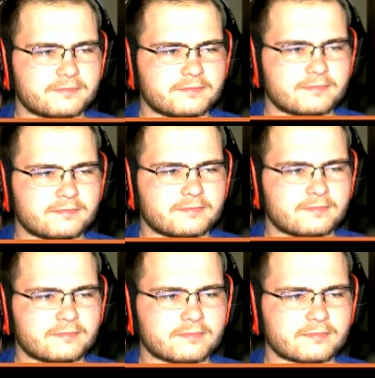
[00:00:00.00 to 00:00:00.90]

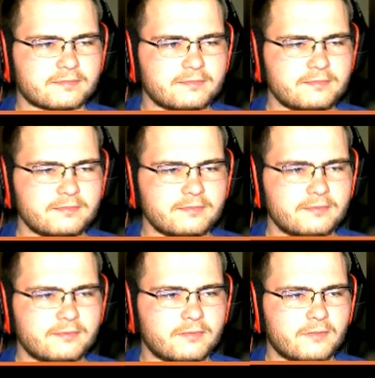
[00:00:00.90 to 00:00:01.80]

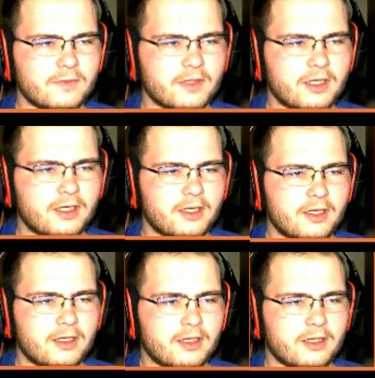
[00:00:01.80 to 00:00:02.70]

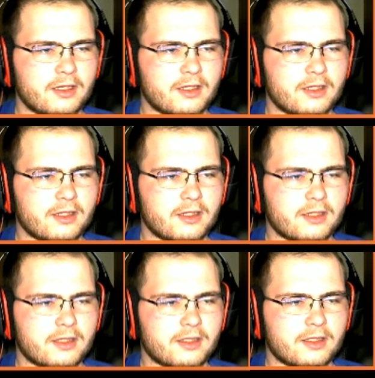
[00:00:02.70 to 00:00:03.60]

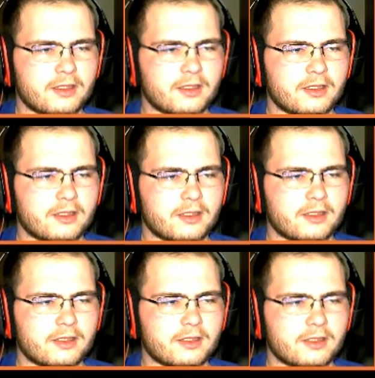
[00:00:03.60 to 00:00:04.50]

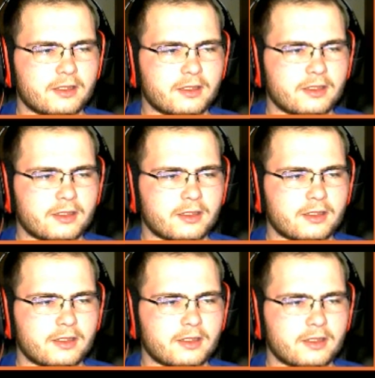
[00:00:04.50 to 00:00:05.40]
[no speech]